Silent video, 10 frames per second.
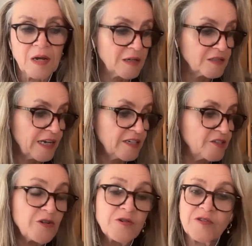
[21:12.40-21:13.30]
And
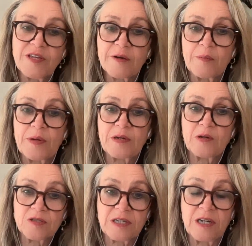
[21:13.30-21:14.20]
do you think,
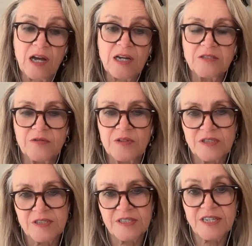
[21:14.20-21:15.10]
because in light of
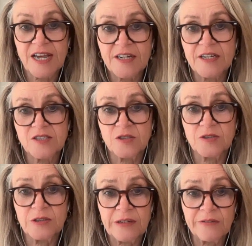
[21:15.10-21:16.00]
this, that SADC should
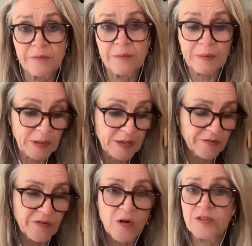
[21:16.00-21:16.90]
be
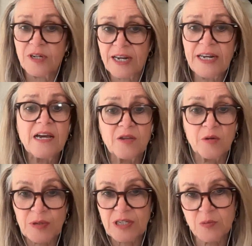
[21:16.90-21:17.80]
involved in any
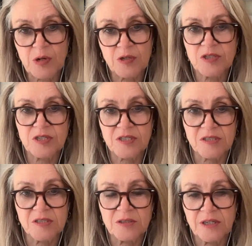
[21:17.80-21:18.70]
other peace
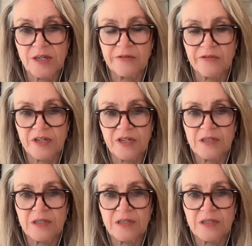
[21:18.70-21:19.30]
processes in Africa?